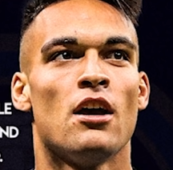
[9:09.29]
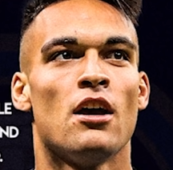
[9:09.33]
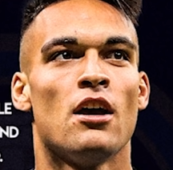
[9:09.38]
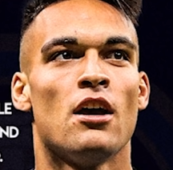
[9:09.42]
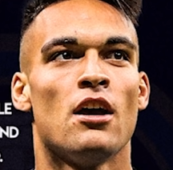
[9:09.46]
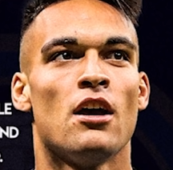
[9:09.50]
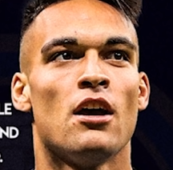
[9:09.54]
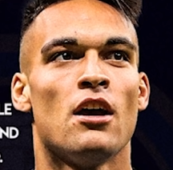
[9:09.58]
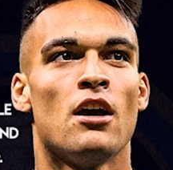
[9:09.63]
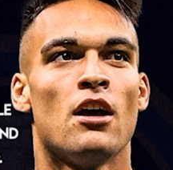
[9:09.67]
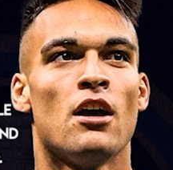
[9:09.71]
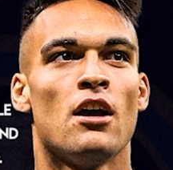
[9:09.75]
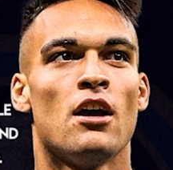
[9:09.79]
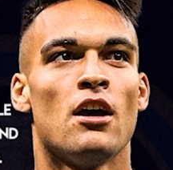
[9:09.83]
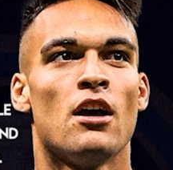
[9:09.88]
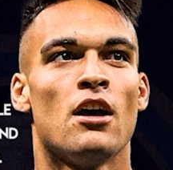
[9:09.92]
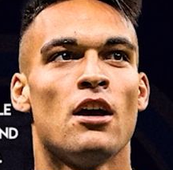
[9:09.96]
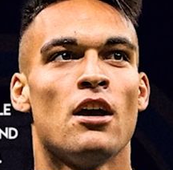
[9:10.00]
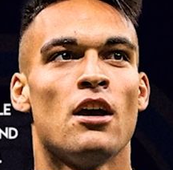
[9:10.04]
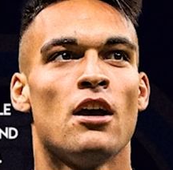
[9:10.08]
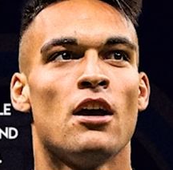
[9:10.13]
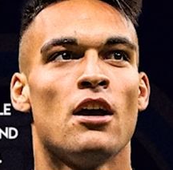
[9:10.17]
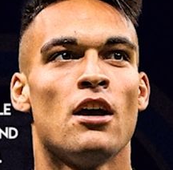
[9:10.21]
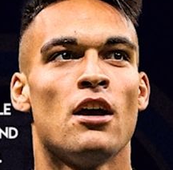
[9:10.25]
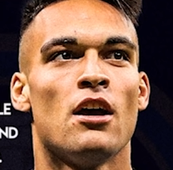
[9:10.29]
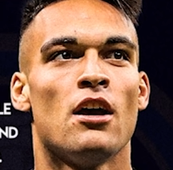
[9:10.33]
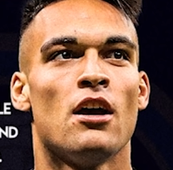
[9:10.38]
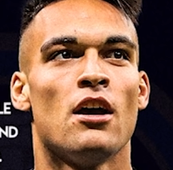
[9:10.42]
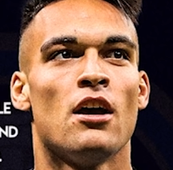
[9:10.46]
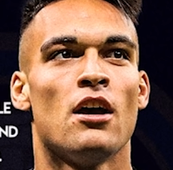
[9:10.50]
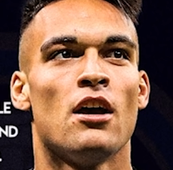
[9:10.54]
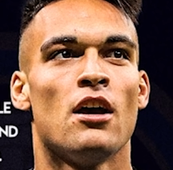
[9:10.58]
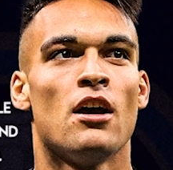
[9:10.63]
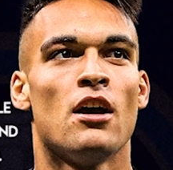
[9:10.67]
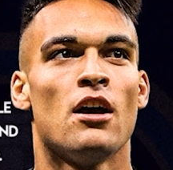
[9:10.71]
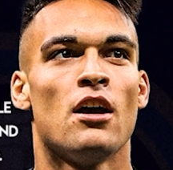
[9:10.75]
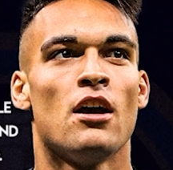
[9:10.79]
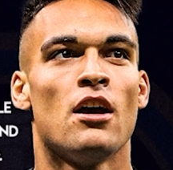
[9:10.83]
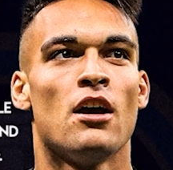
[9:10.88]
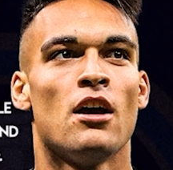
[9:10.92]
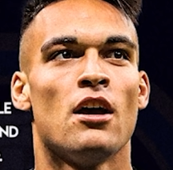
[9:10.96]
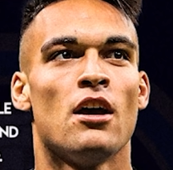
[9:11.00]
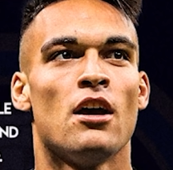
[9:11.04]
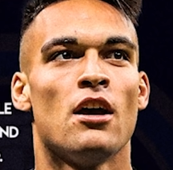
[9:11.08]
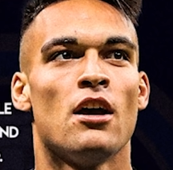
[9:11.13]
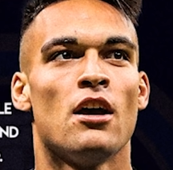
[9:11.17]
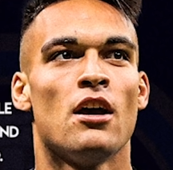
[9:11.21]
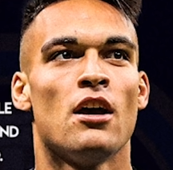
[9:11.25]

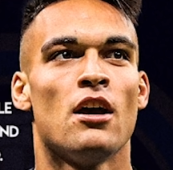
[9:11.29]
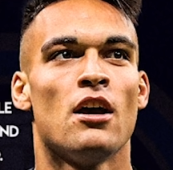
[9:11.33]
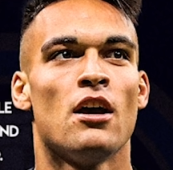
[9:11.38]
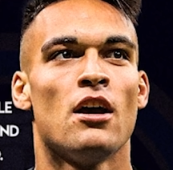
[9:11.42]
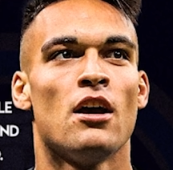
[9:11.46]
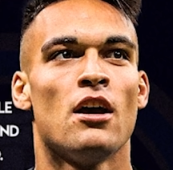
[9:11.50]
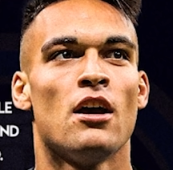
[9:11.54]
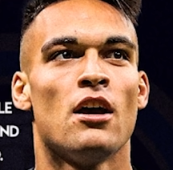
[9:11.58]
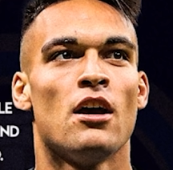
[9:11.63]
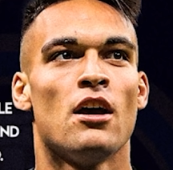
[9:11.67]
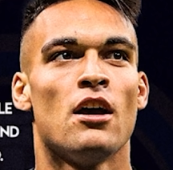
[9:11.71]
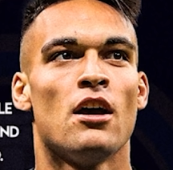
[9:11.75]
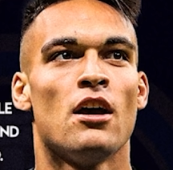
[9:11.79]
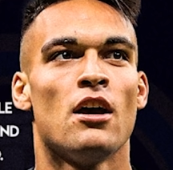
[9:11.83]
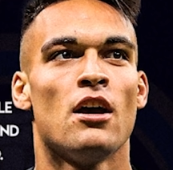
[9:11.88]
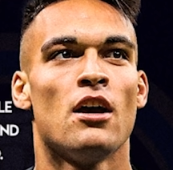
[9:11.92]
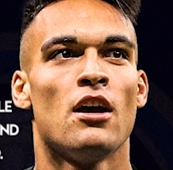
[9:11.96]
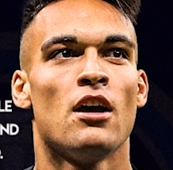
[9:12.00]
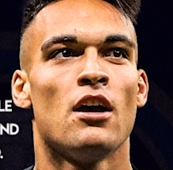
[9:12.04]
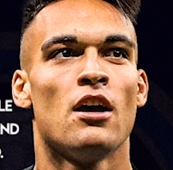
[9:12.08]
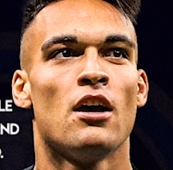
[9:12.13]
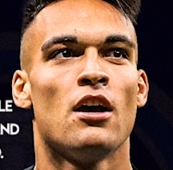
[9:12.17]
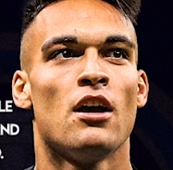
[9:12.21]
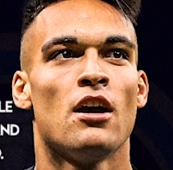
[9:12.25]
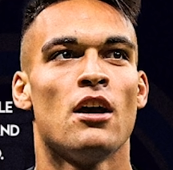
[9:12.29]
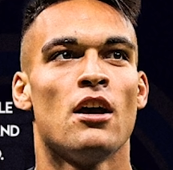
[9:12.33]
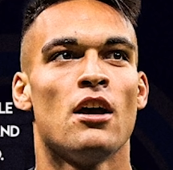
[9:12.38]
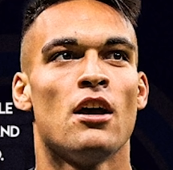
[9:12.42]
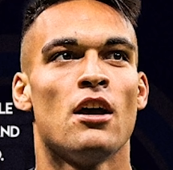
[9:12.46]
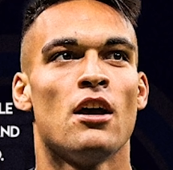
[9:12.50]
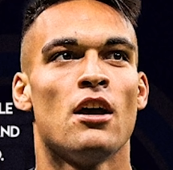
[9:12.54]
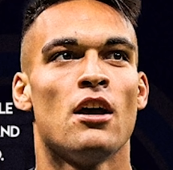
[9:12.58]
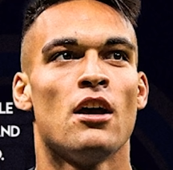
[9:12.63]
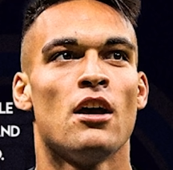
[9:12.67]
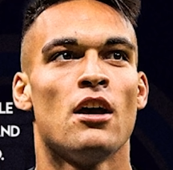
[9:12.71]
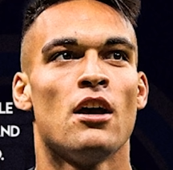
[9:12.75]
(silent)